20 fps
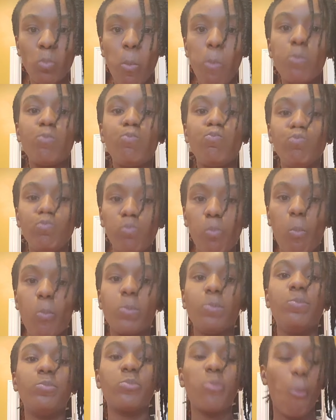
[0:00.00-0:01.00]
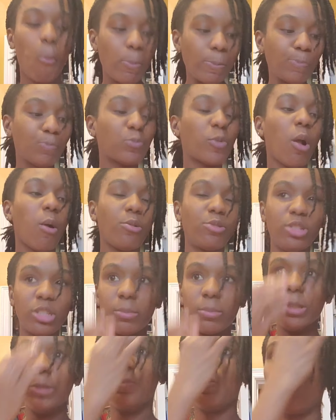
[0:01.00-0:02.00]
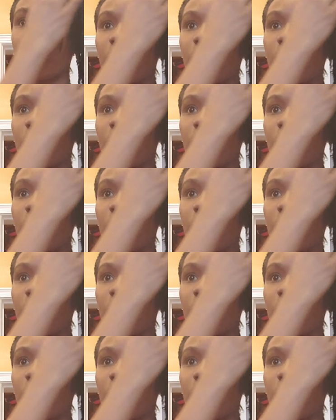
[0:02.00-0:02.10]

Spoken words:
Yummy.